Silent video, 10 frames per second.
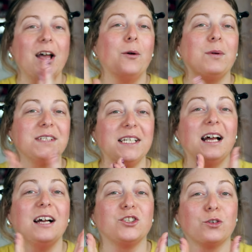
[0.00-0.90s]
We've seen
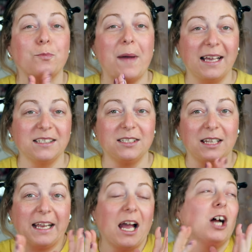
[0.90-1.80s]
a
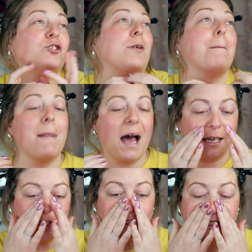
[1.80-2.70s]

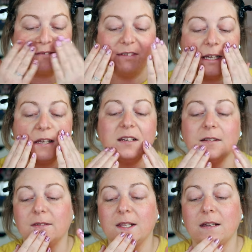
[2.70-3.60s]
dramatic shift in
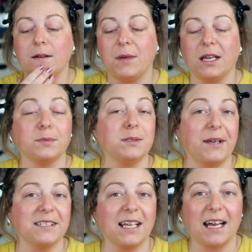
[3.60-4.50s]
the makeup
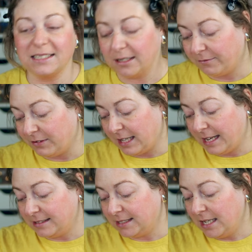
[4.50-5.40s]
space as of
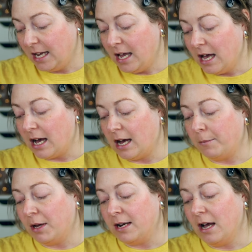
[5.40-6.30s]
late.
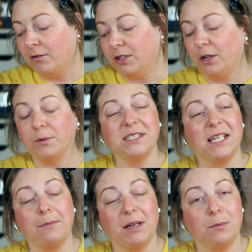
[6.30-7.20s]
Not only are we
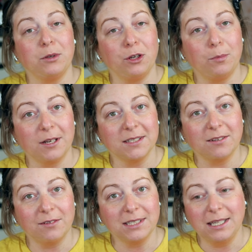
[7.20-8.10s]
seeing many beauty brands
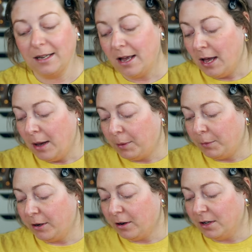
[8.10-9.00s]
closing, but
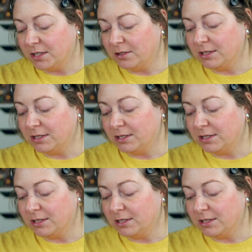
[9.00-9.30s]
we are also